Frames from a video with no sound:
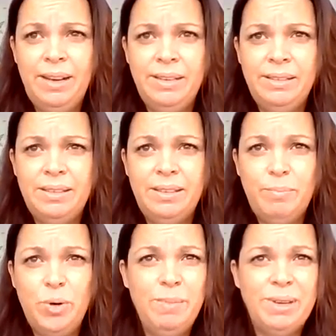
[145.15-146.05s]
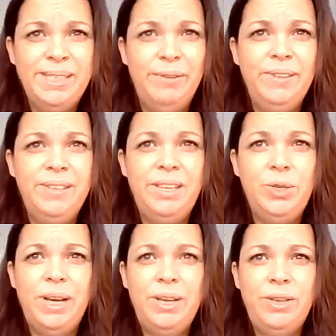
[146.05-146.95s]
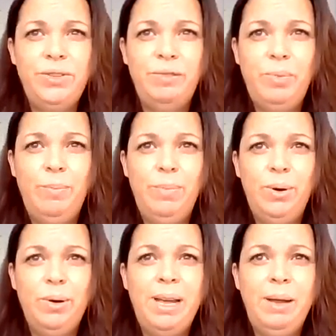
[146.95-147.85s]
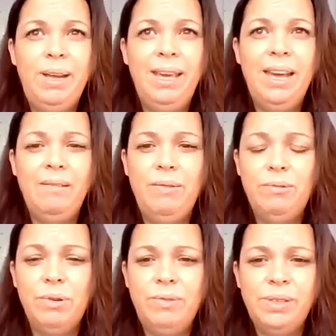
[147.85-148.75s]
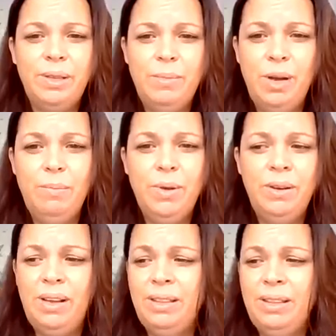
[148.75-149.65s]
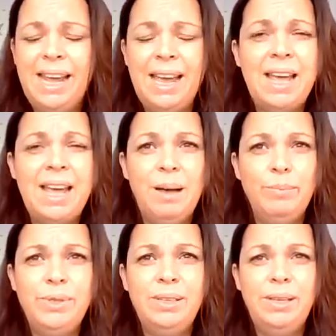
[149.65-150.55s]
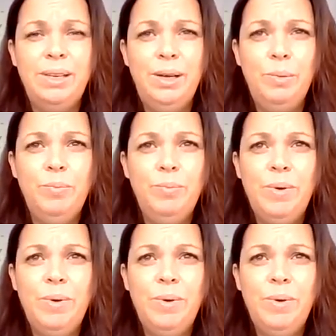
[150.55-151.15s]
and putting myself in a situation of people who are maybe caring for others at the moment, and the absolute,